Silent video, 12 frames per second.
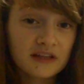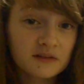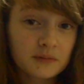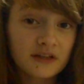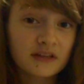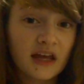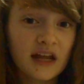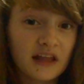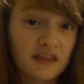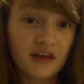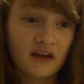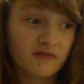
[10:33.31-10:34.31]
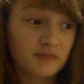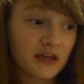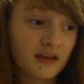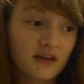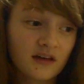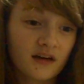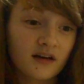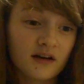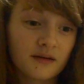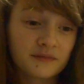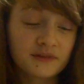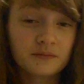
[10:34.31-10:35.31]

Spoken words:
so they don't really expect anything of me.